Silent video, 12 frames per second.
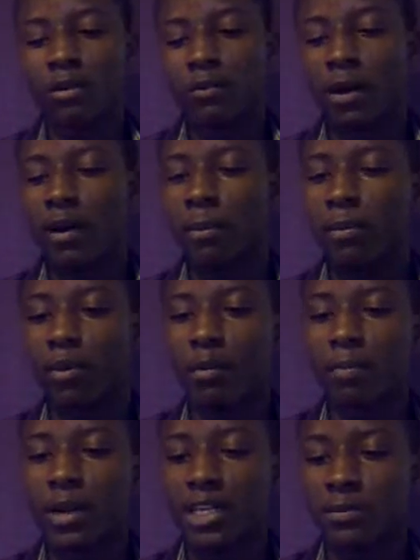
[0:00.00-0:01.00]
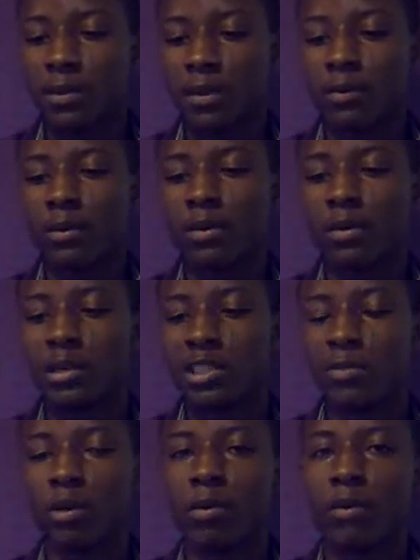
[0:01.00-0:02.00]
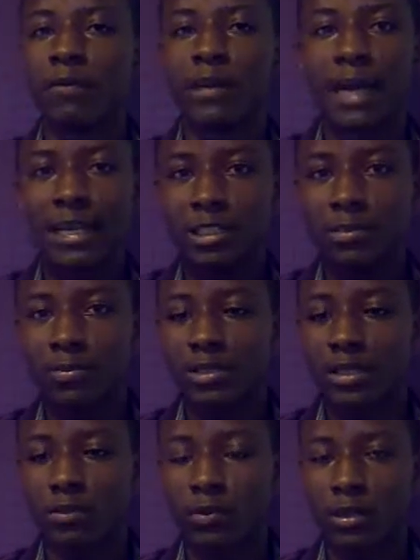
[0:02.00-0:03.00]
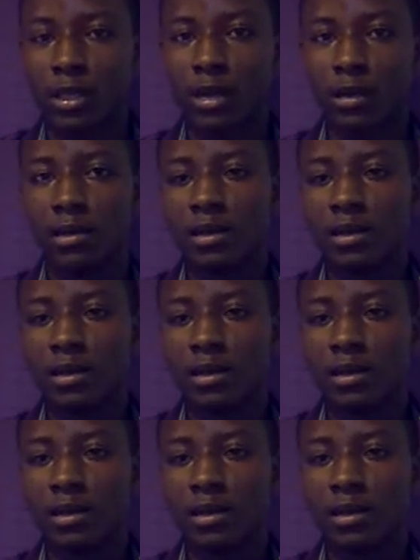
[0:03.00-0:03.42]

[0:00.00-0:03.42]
For our blood plasma, it is made up of 90% water,